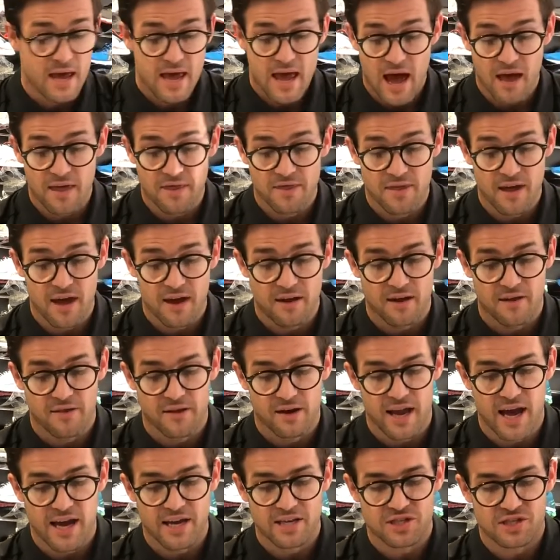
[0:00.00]
and then the
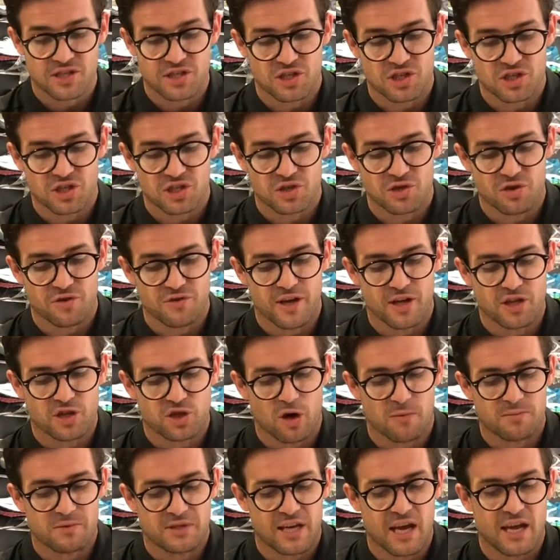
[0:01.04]
laces just do their
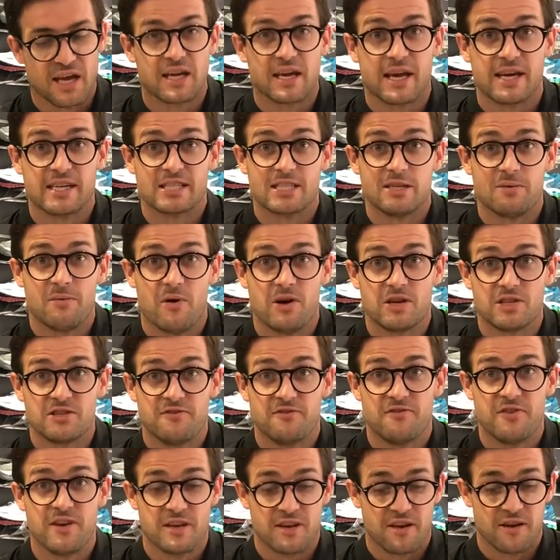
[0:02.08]
job to get your
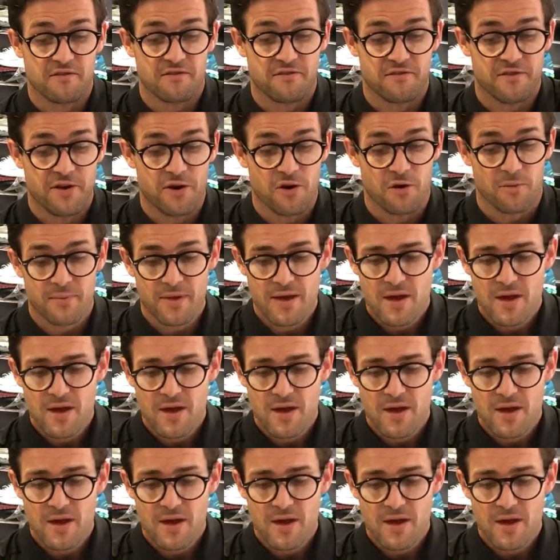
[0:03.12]
customised fit and feel.